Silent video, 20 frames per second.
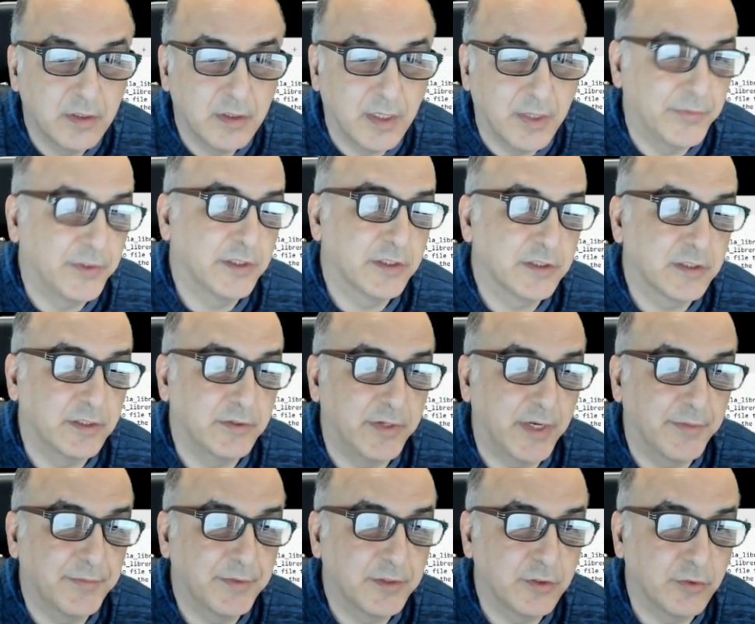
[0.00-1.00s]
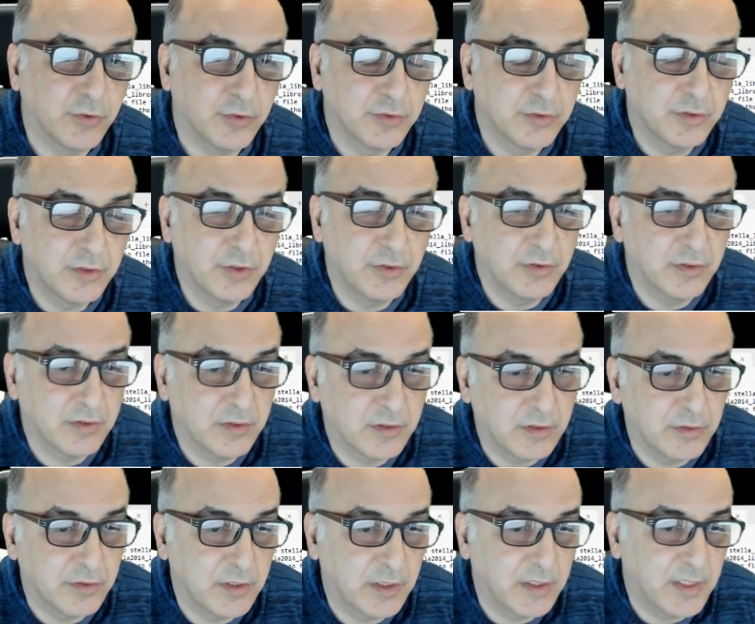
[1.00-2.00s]
I'm just going to rename it to old 2. So you
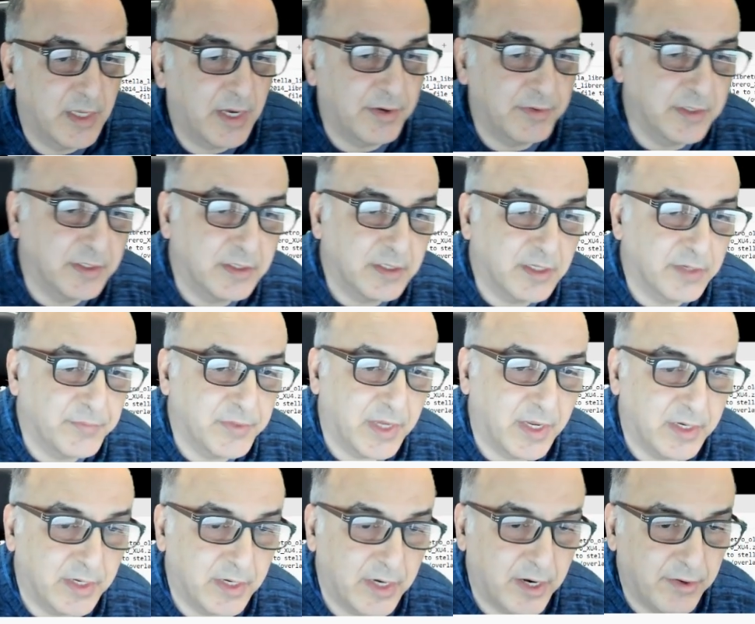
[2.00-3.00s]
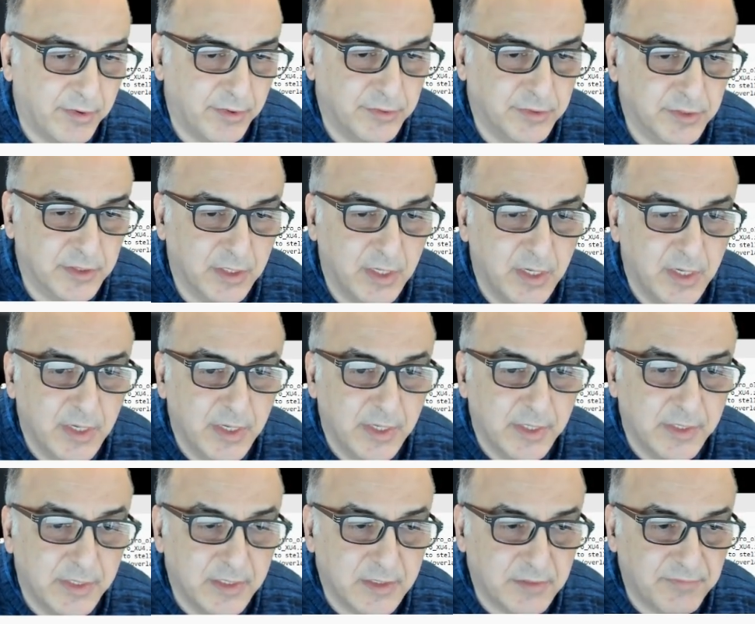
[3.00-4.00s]
see now it didn't give me any errors.
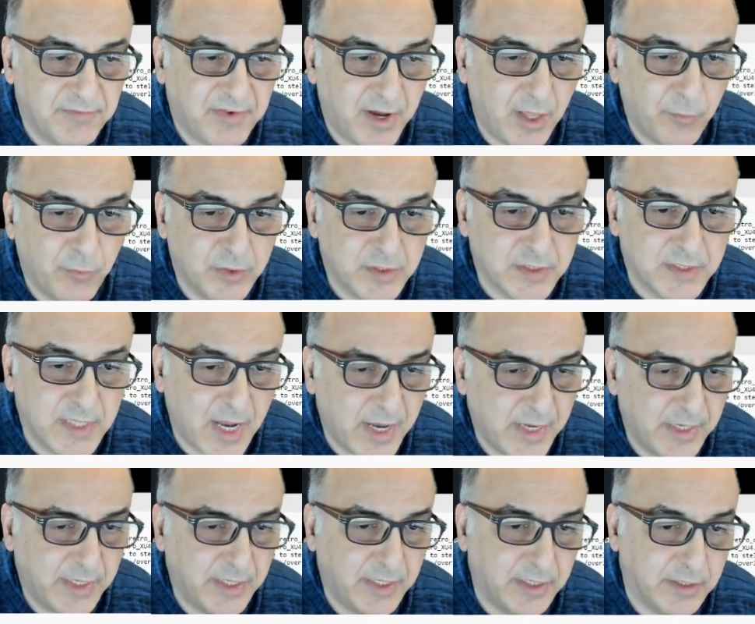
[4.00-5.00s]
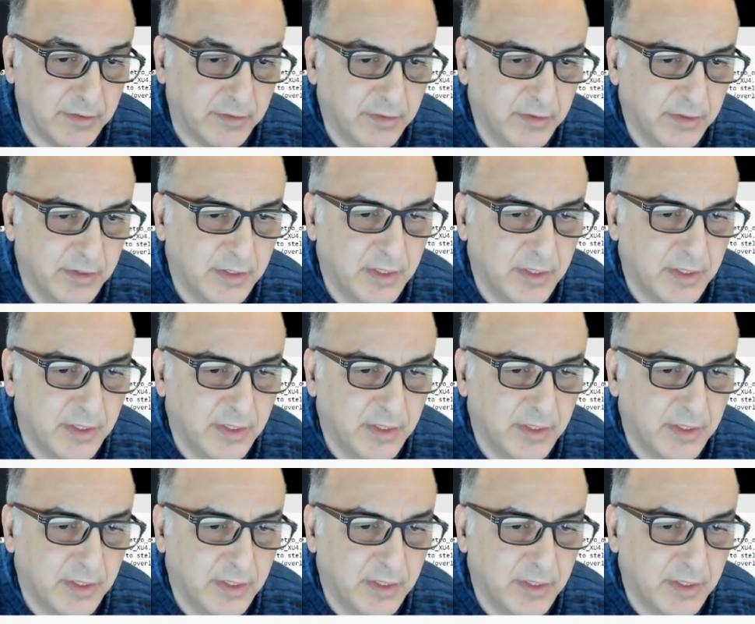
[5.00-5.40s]
This file was not here.